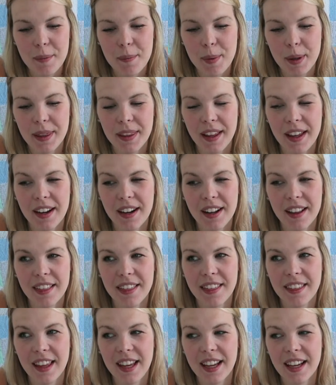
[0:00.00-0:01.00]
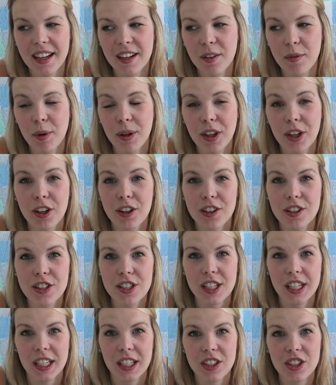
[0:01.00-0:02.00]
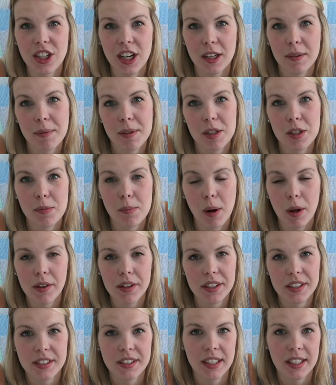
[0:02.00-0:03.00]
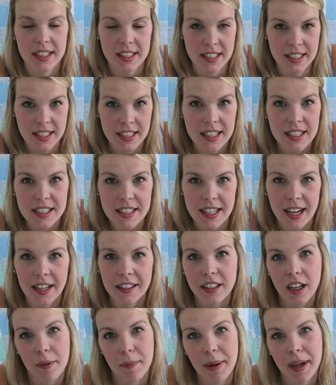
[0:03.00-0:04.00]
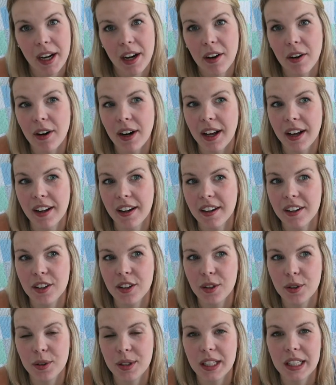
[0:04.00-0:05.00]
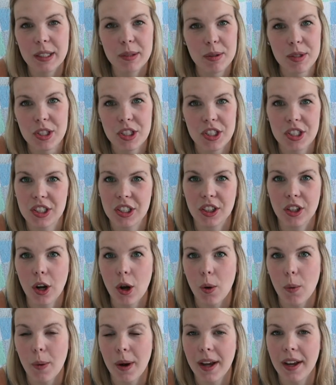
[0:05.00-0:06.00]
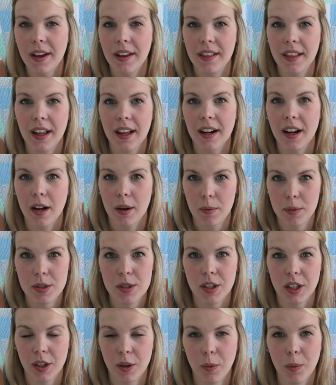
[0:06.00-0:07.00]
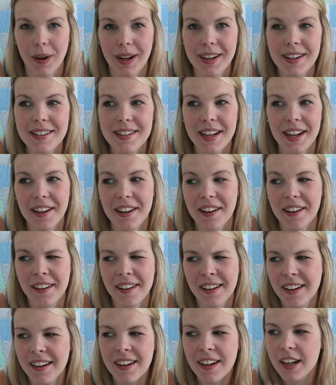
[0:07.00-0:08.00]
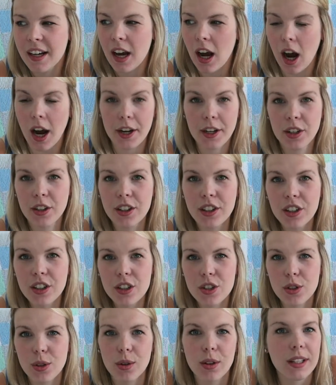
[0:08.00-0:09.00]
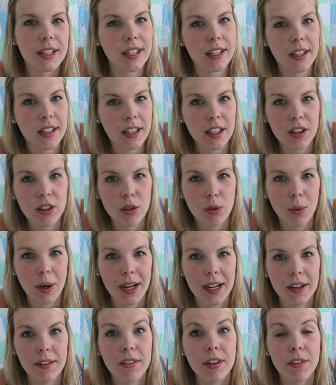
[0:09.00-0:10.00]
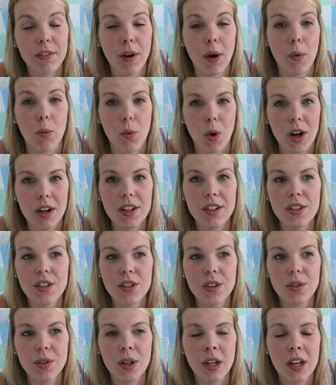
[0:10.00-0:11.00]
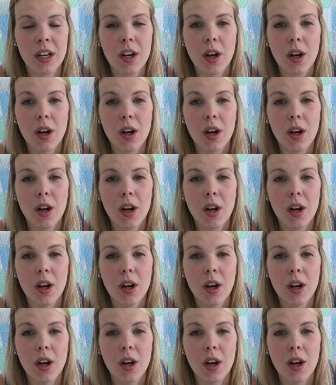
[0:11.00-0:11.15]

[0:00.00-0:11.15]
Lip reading: But then I think when the nurse like checked me, she probably could like see his head coming out, and knew that there was just no way that I was gonna wait. And I couldn't control it either way, even if I wanted to.